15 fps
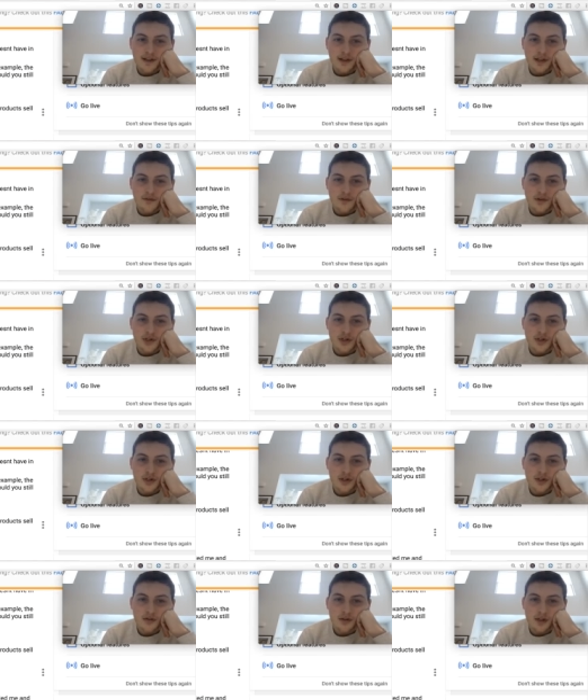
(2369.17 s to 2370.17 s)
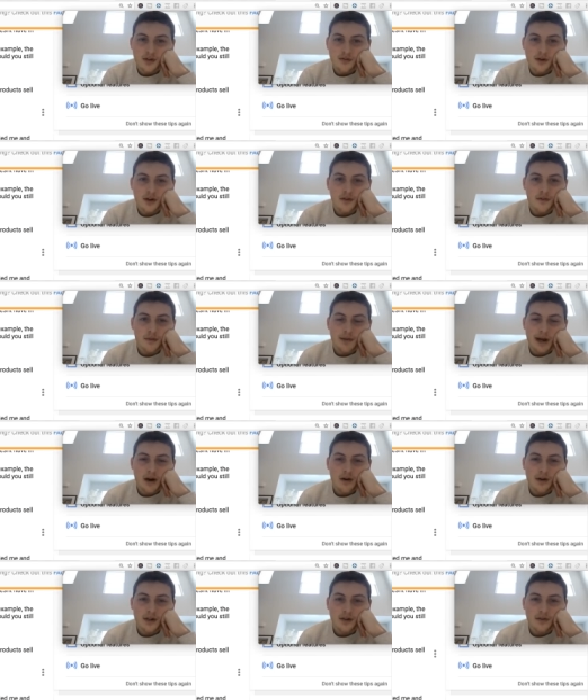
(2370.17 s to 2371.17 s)
Like for sure, you'll get rid of the
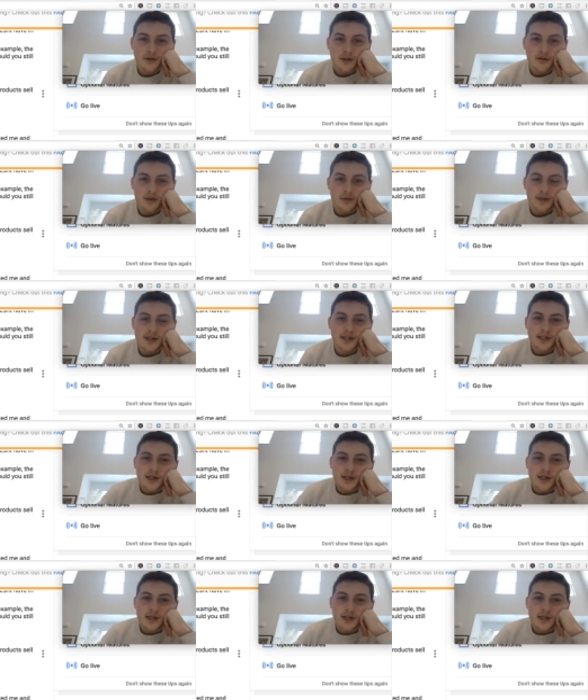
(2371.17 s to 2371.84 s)
pallet in 2 to 3 weeks.